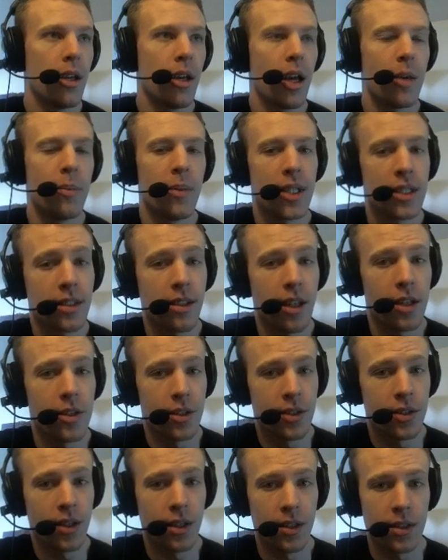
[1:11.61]
missed
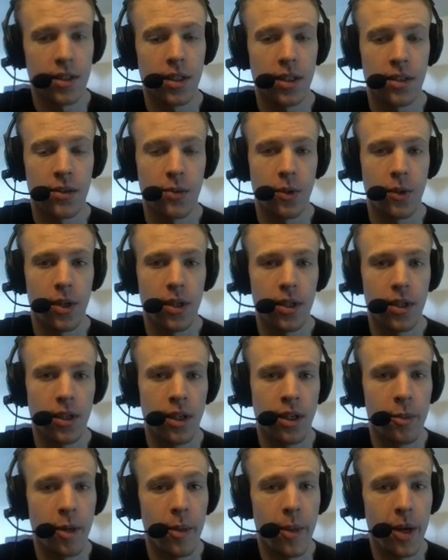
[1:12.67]
Legends on Season
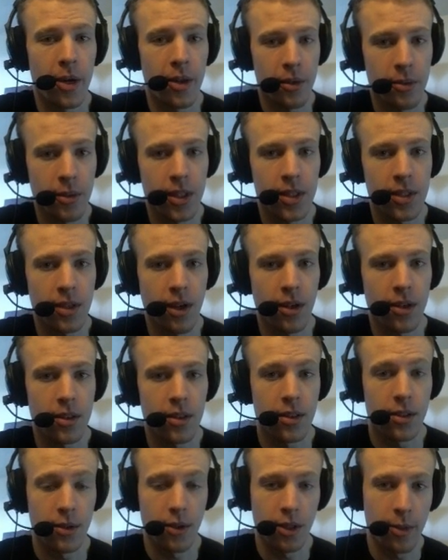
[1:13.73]
1 by about 3 stars,
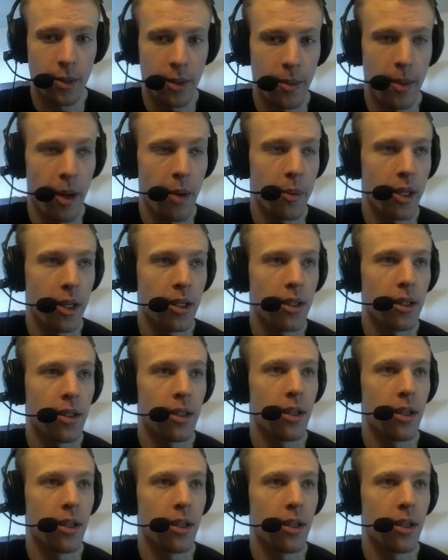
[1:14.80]
so a little bit about me.